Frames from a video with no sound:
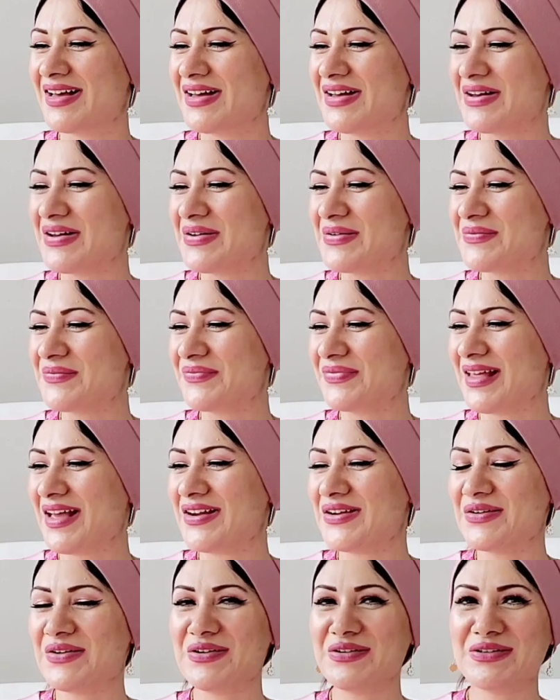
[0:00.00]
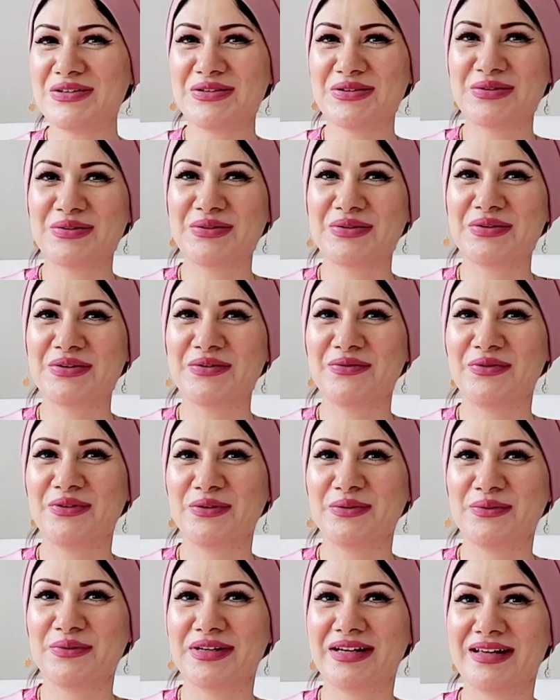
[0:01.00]
and also if
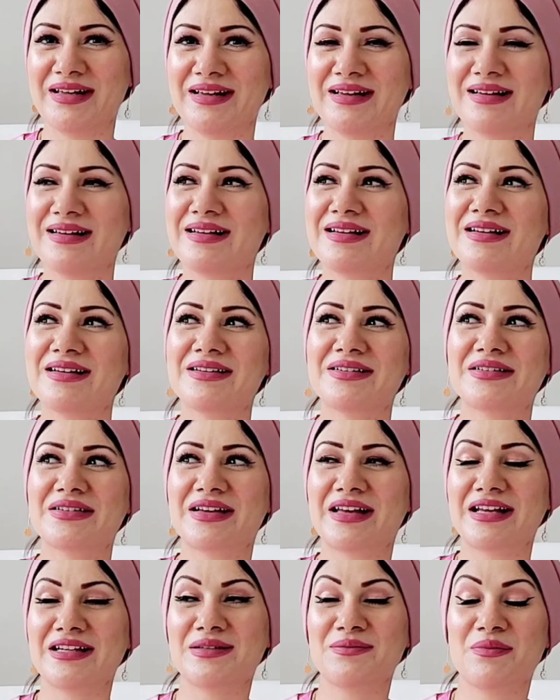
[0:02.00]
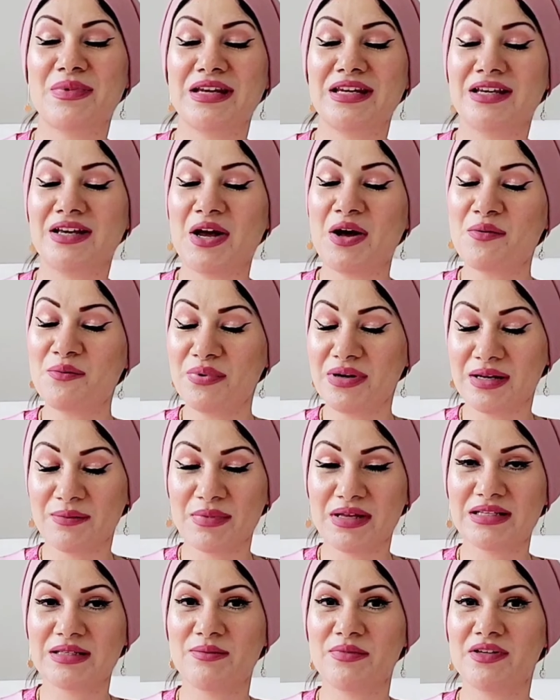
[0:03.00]
you wanna get many
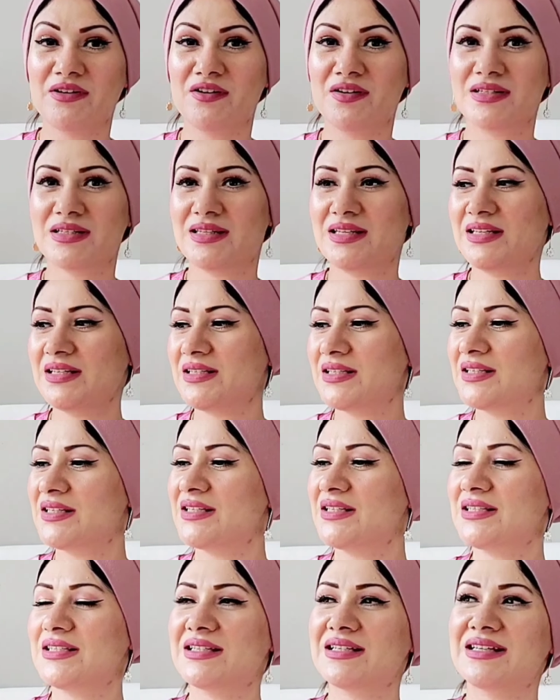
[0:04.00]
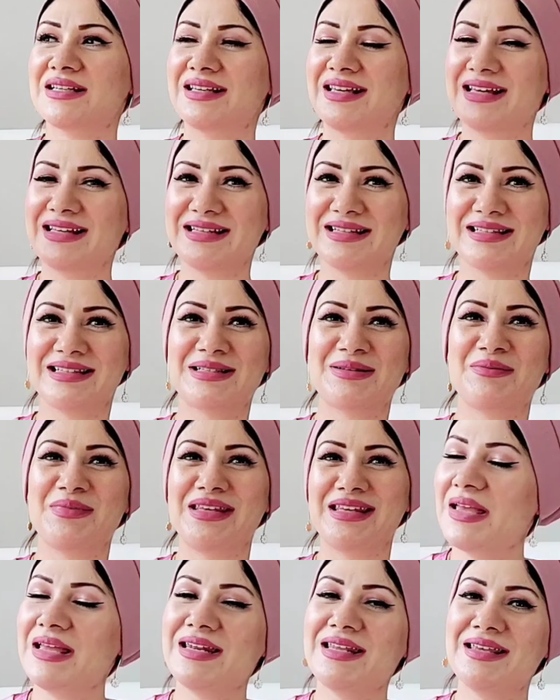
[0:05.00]
compliments, because this is gets
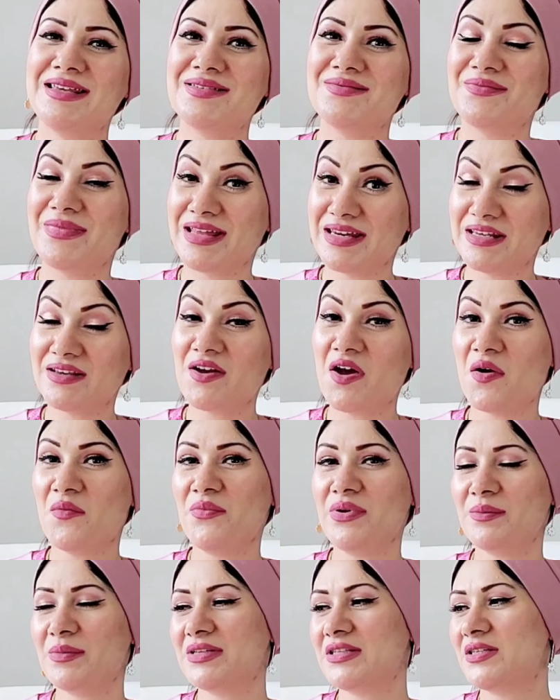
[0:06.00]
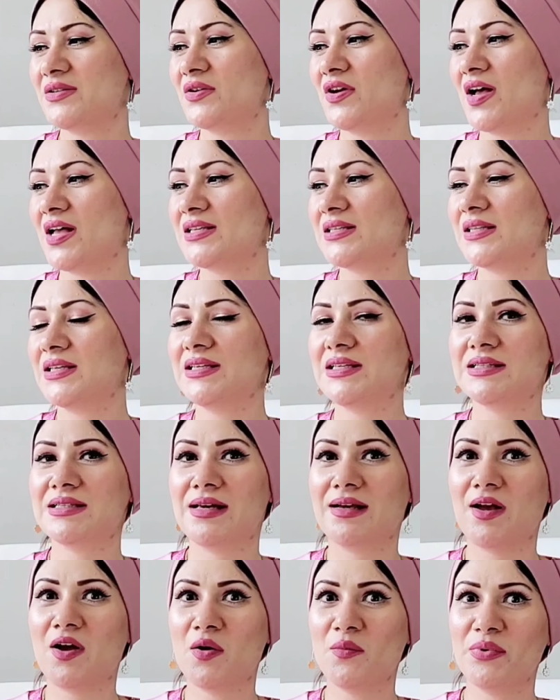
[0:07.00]
me many compliments, you guys. This is
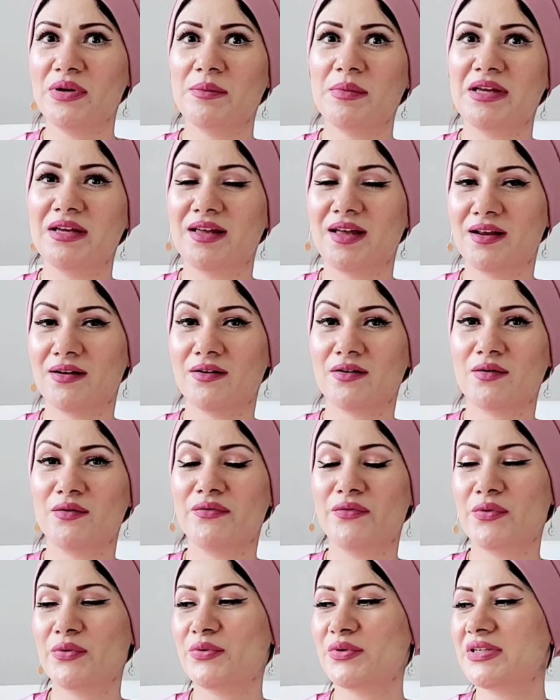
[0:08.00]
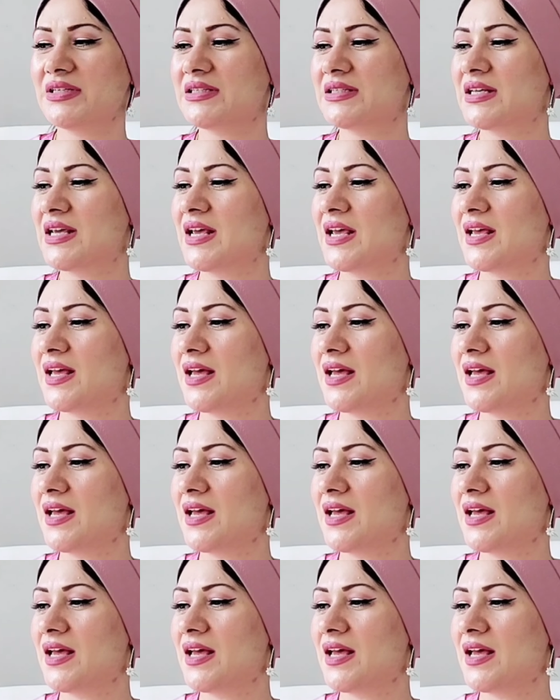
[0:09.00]
a compliment getter, of course.